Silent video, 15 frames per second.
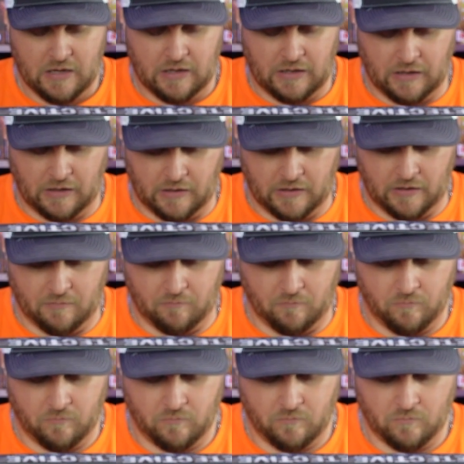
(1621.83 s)

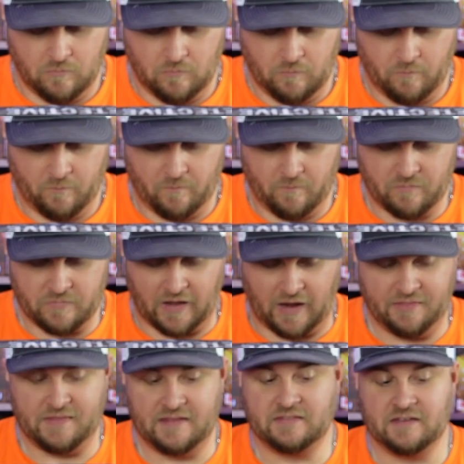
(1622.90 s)
I
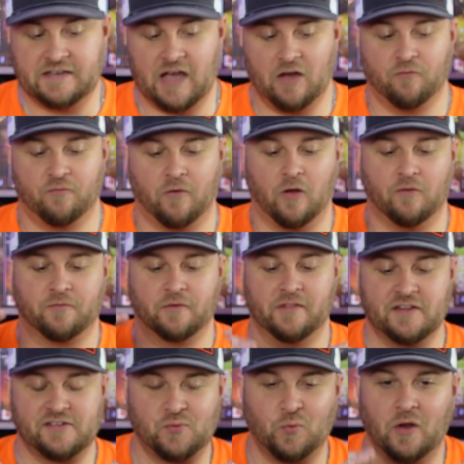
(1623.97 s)
think the downfall for
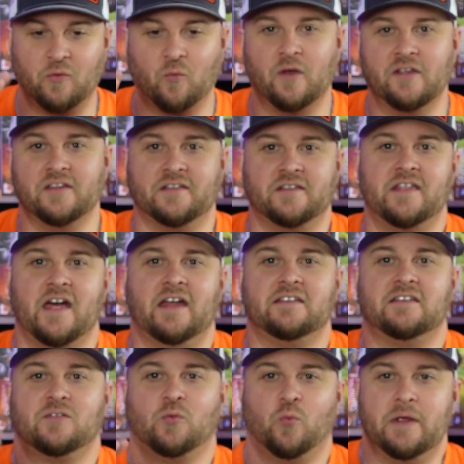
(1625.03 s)
this one was
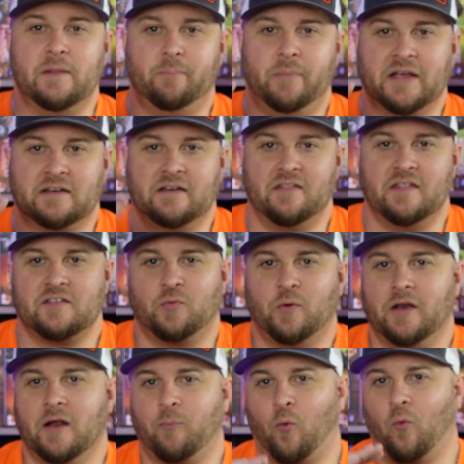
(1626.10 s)
that we picked this
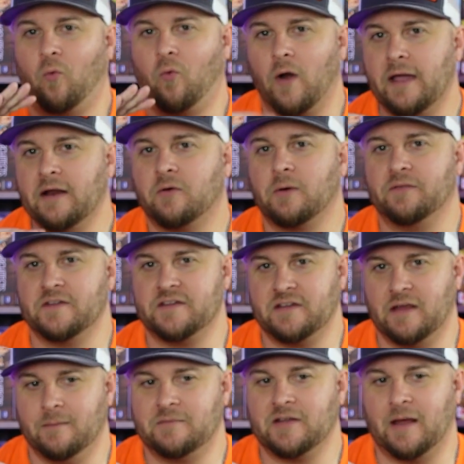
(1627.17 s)
one up right around the
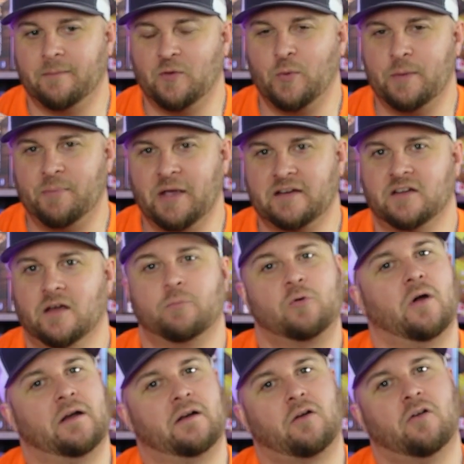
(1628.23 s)
same time that we picked up
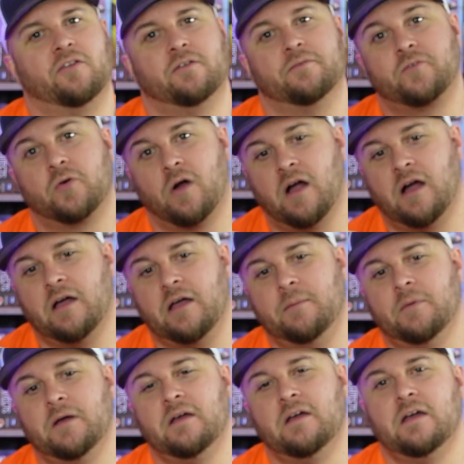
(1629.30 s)
Chronicles of
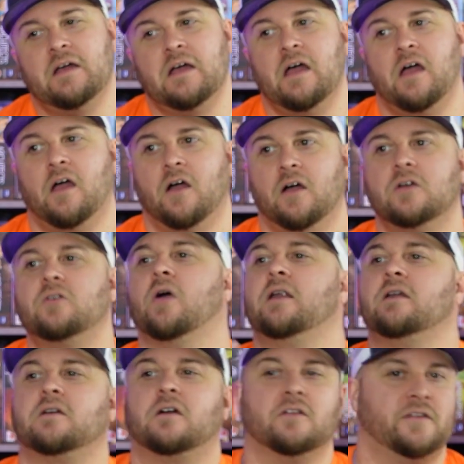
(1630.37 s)
Crime.
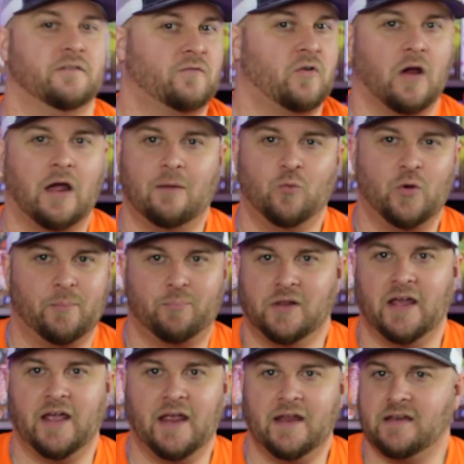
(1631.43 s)
Chronicles of Crime we
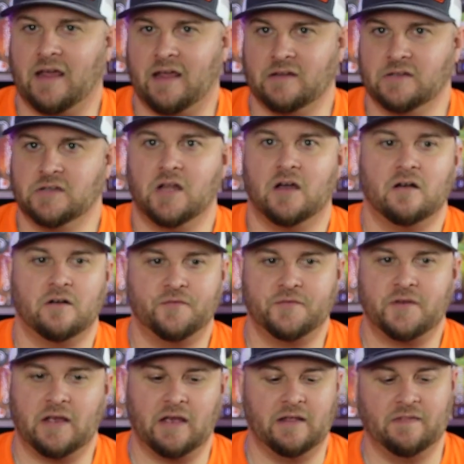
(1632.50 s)
played and
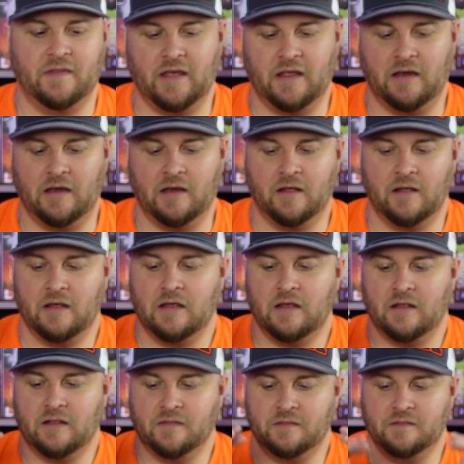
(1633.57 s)
loved, and then
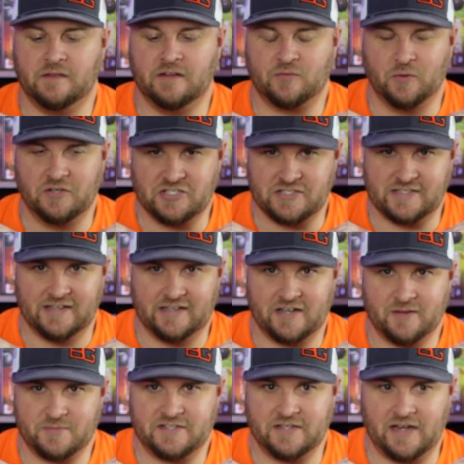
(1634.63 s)
this one just ended
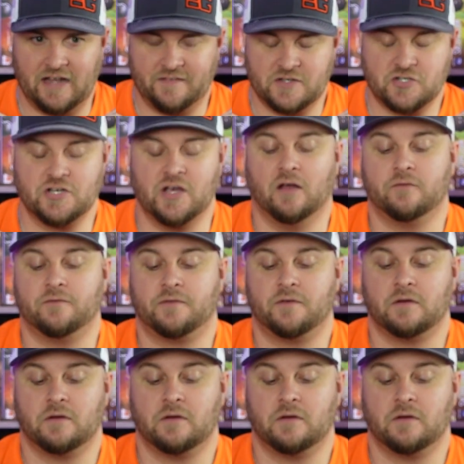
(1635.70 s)
up sitting on the shelf.